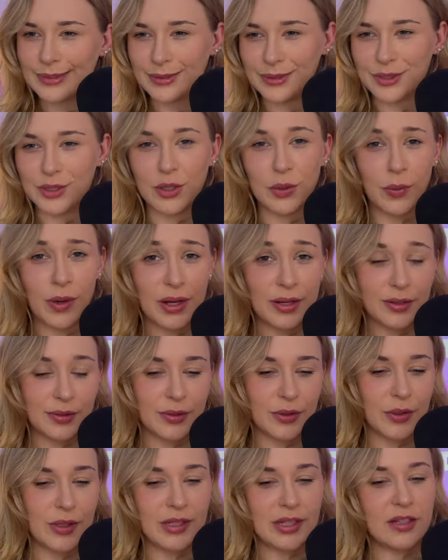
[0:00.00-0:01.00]
Don't know why I'm
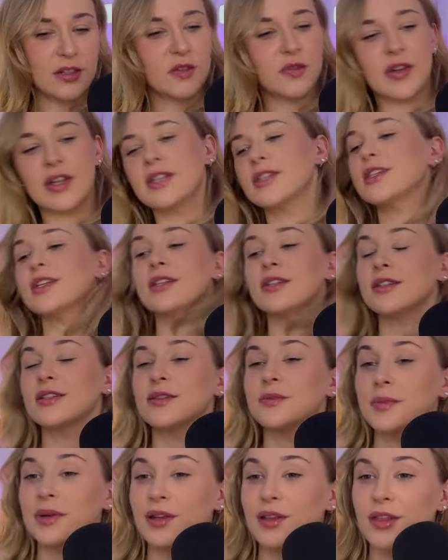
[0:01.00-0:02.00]
doing these faces.
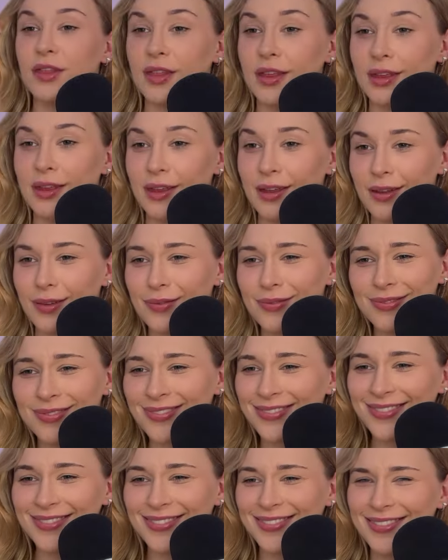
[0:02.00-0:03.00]
It's my thinking.
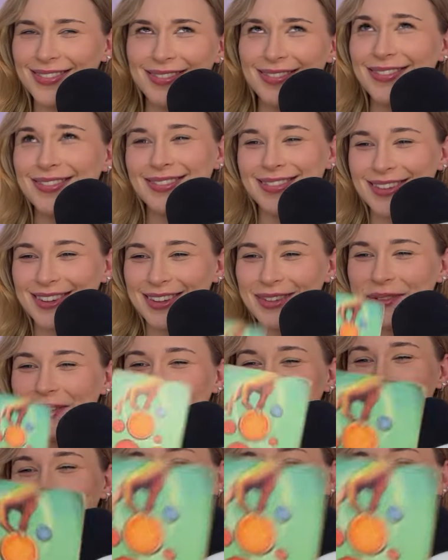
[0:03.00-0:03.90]
That's why I do